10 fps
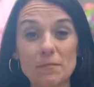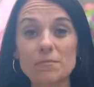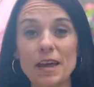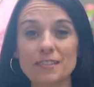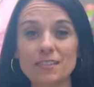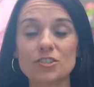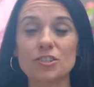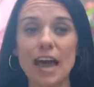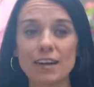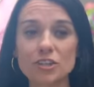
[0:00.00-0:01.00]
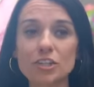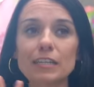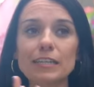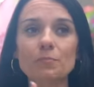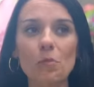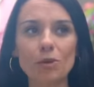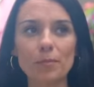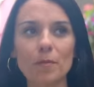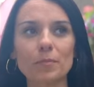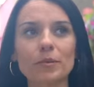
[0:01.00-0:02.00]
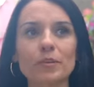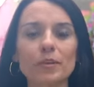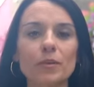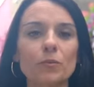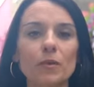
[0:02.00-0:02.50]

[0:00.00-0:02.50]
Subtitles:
Camden Passage is actually more popular